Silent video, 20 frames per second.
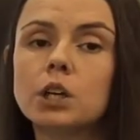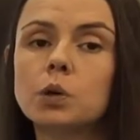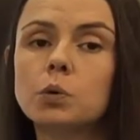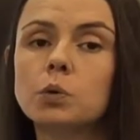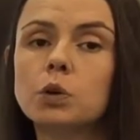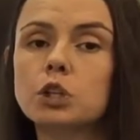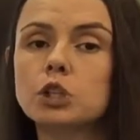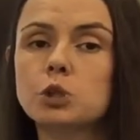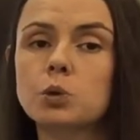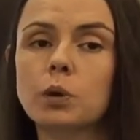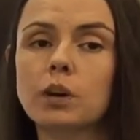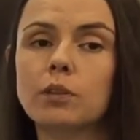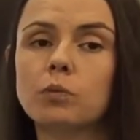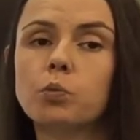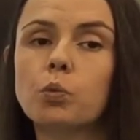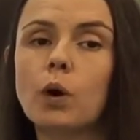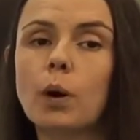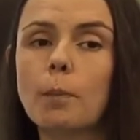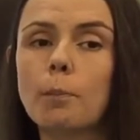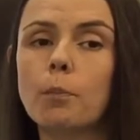What's 12
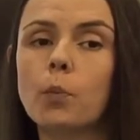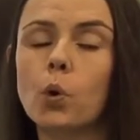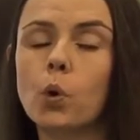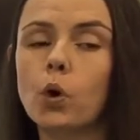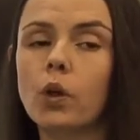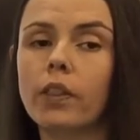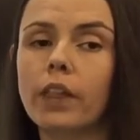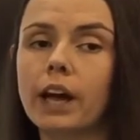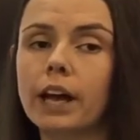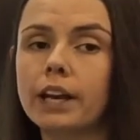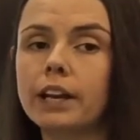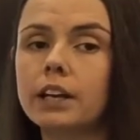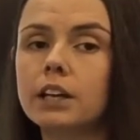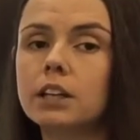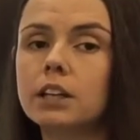one more than?